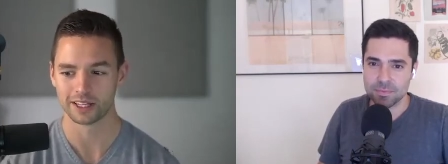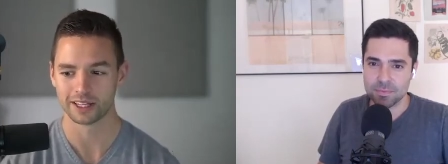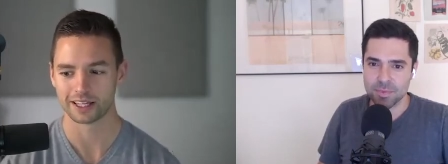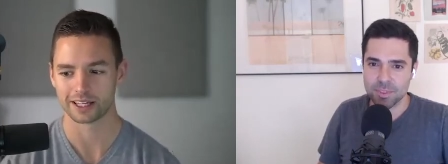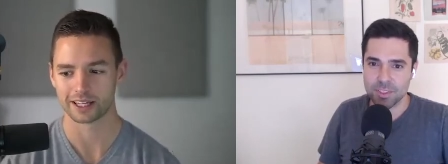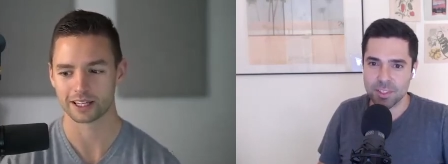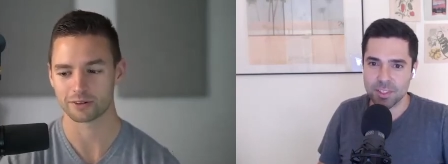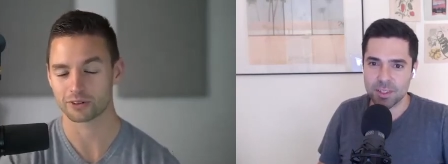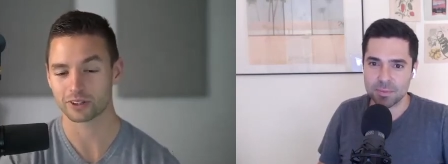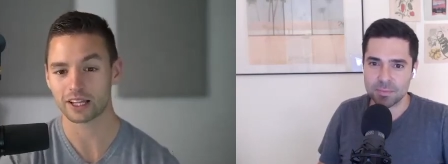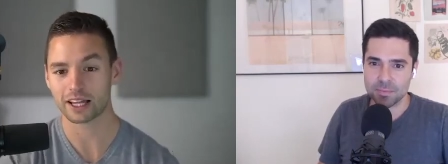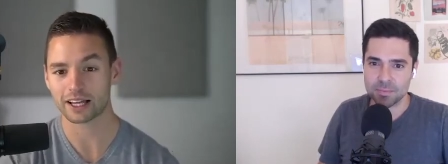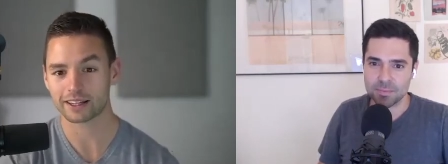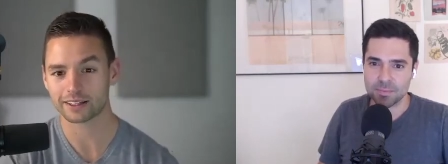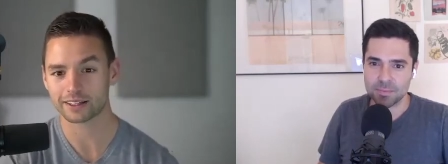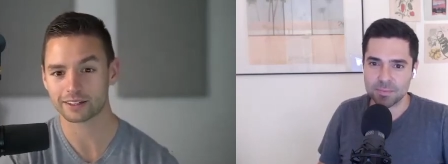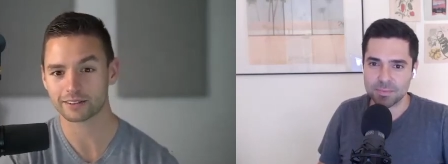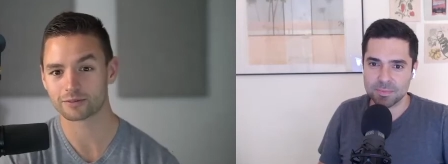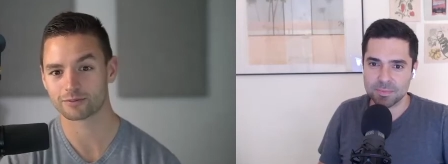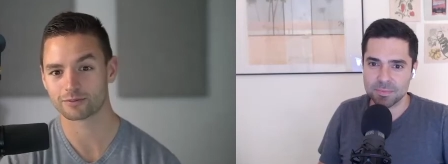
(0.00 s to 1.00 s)
Speaker 1: If yeah. you like
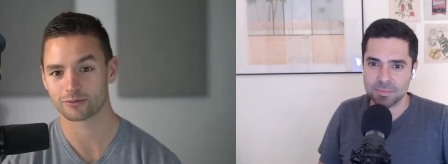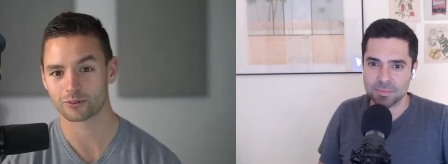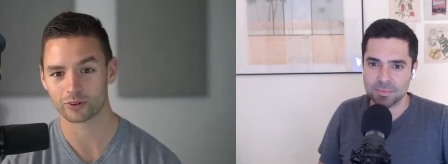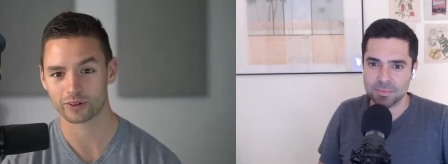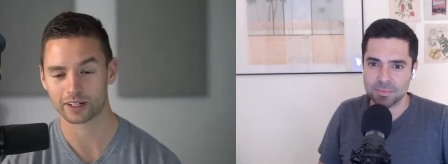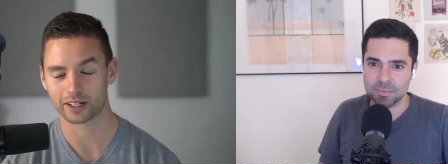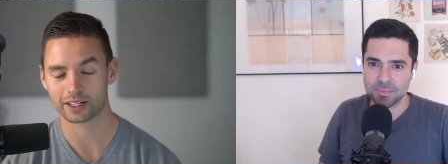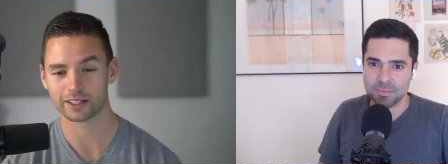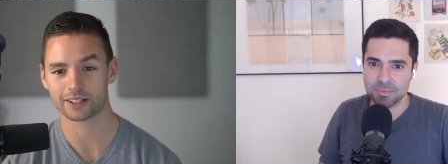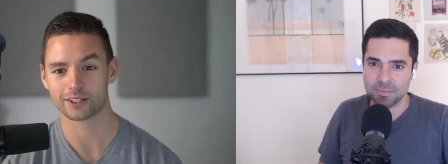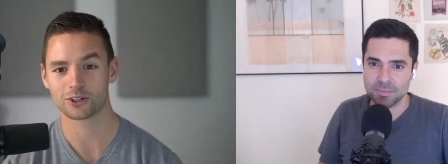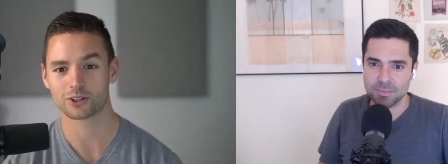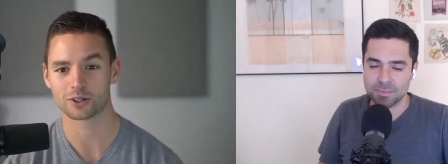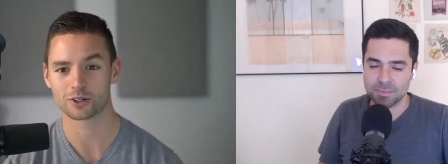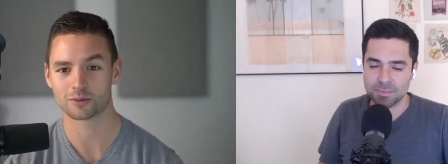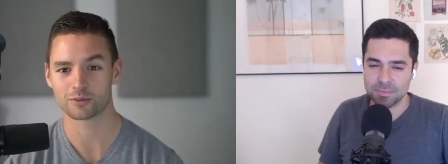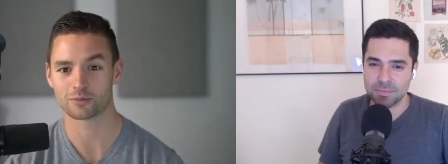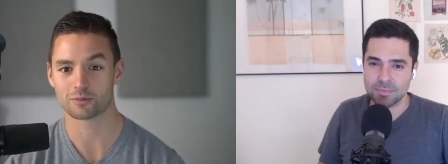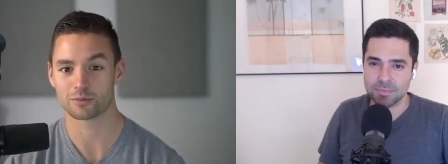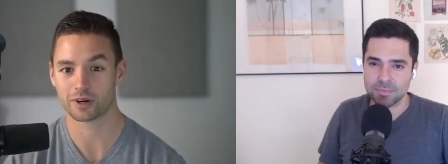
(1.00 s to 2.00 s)
it, great. You
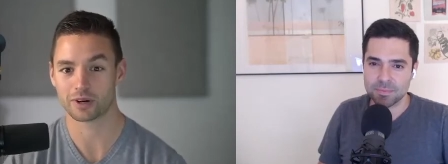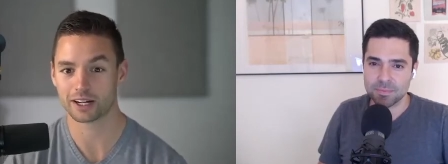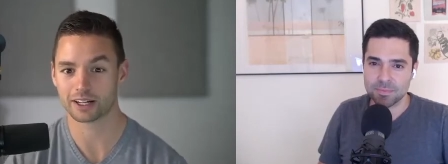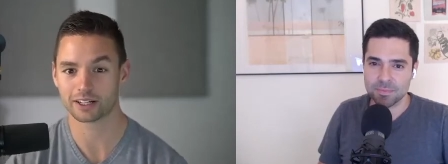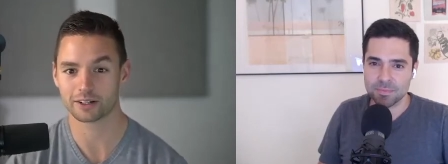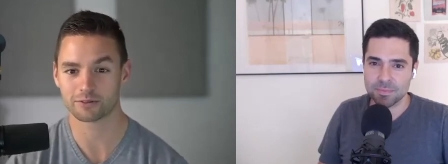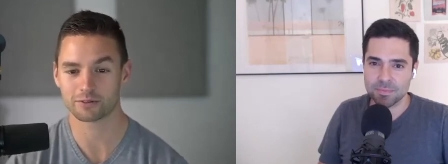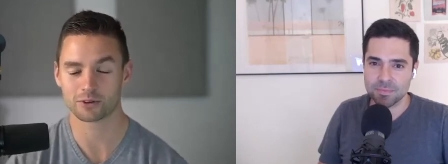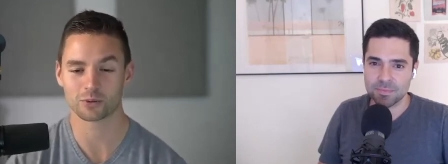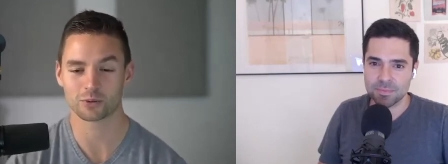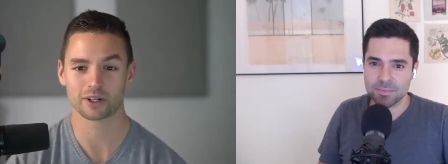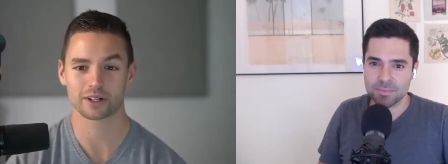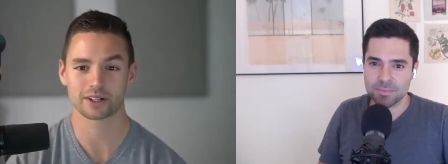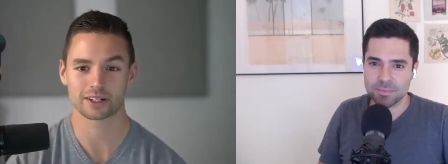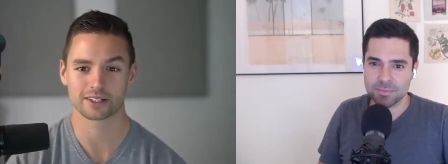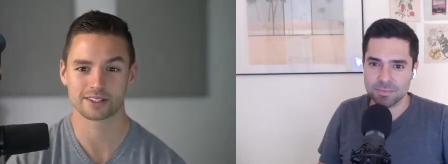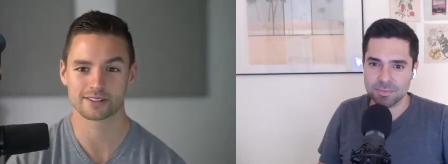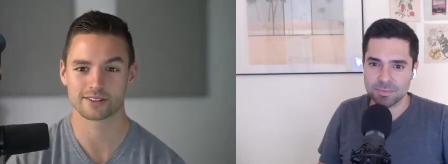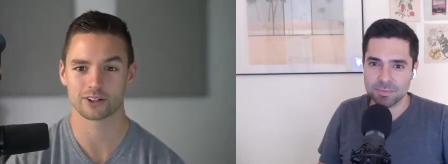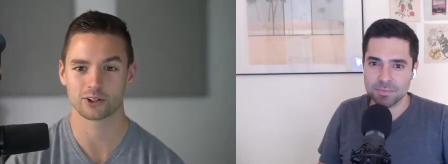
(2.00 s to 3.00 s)
can buy it if you want
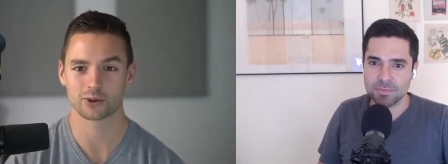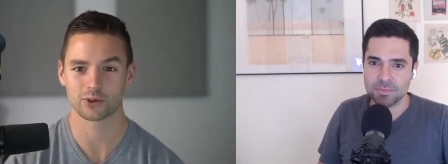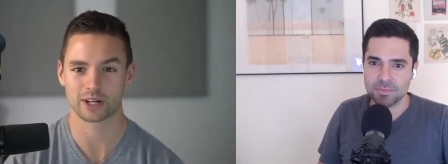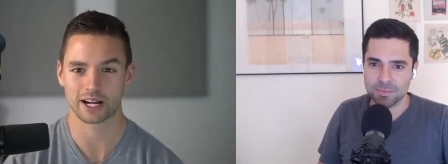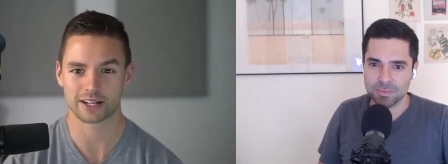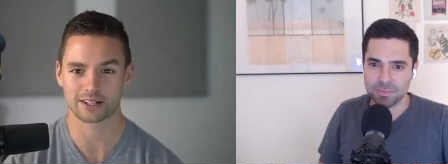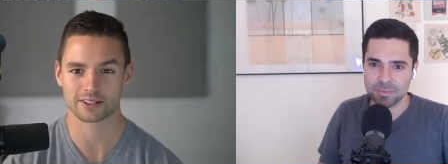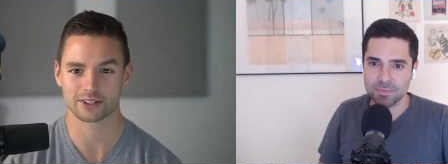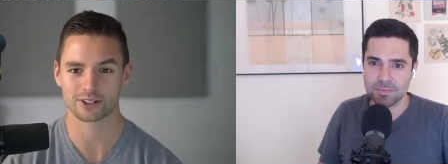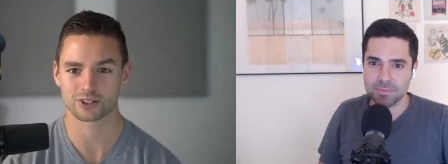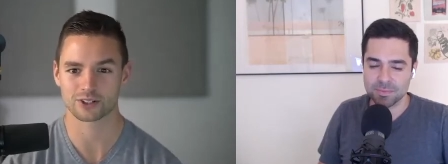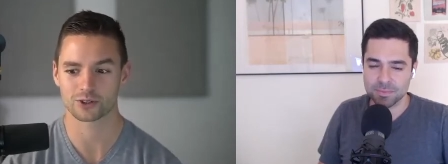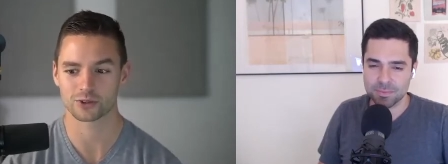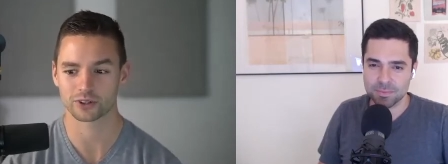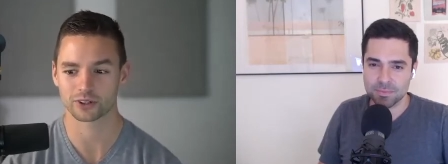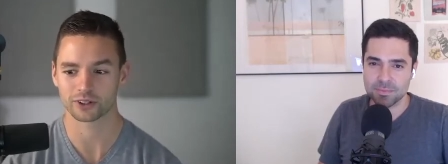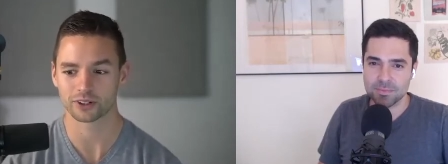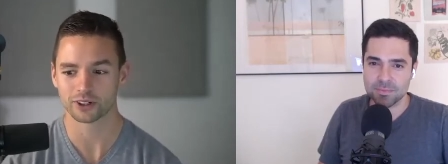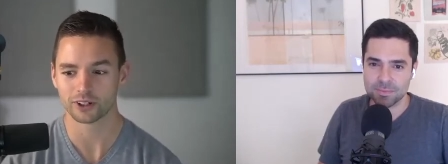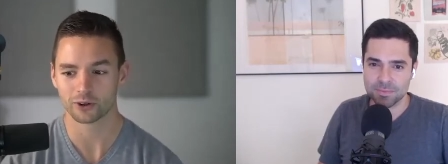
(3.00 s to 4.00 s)
continued access to
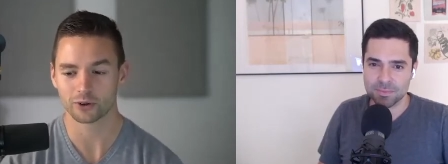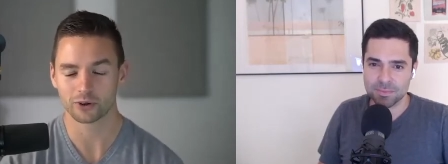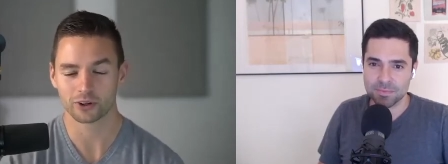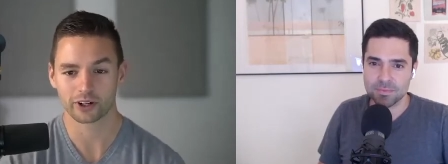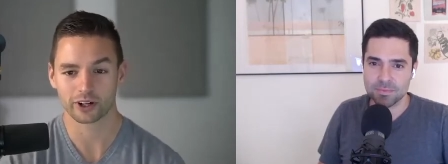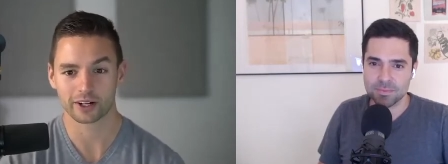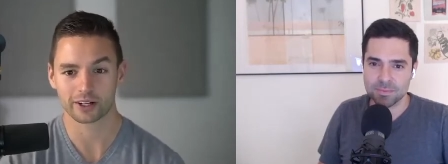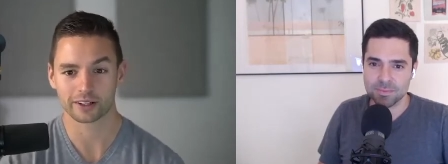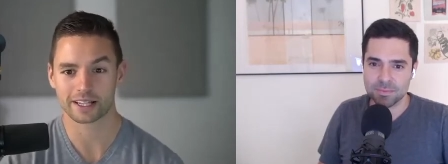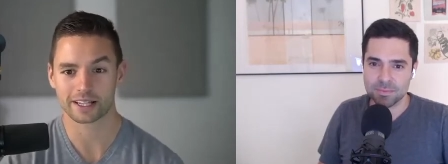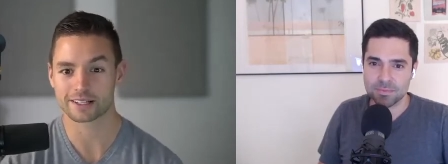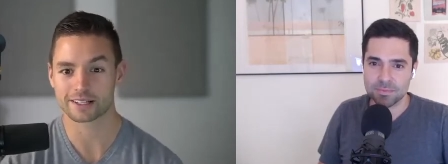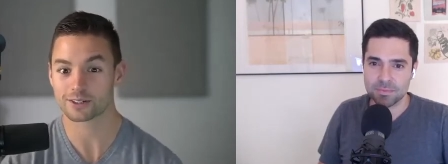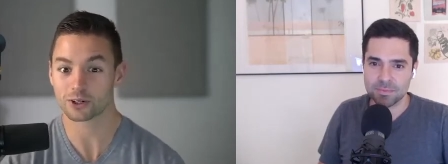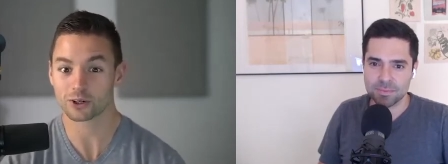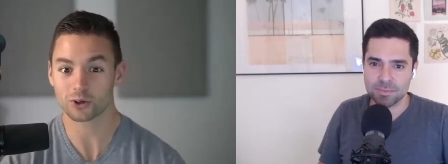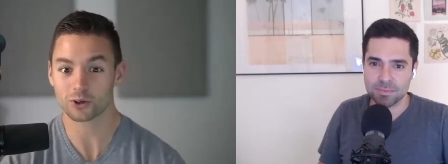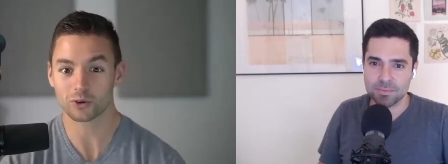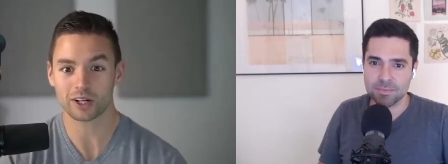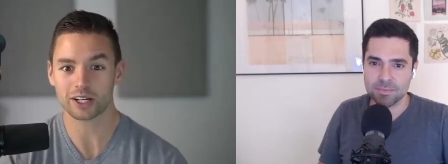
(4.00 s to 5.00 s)
it or not. That's a
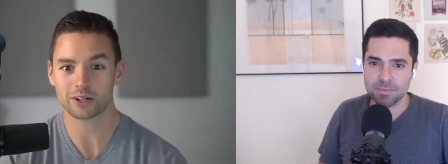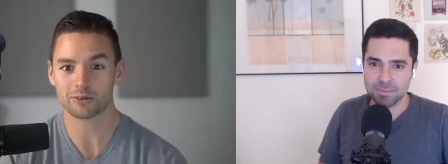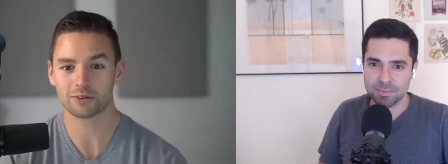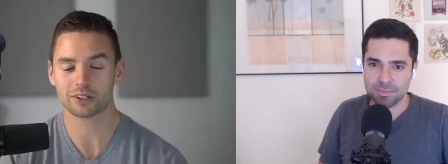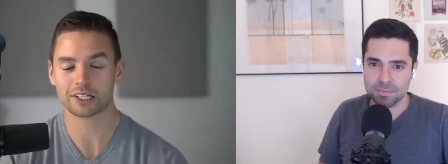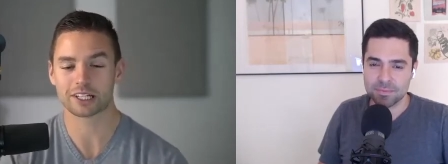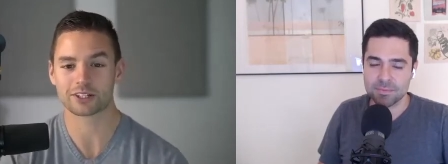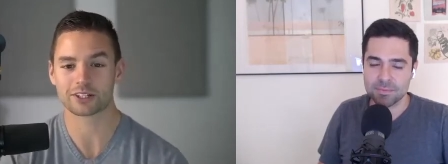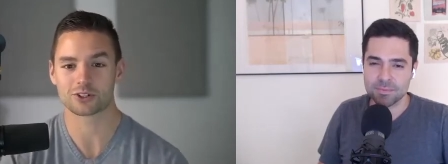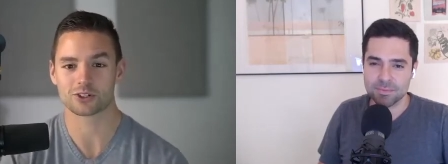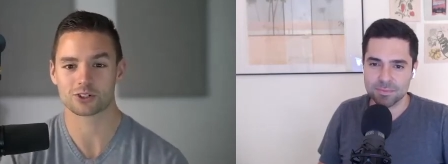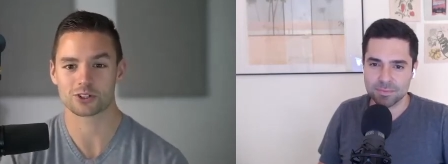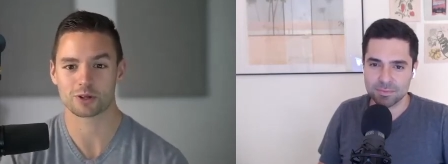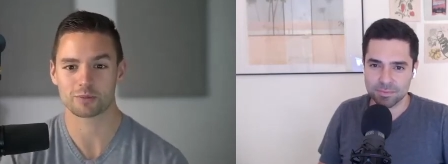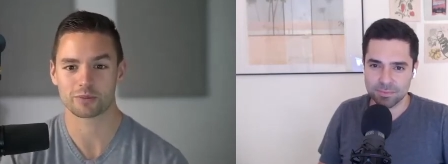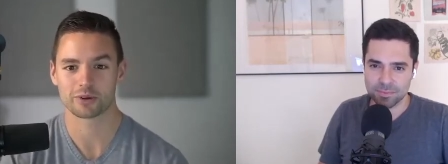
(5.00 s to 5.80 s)
great relationship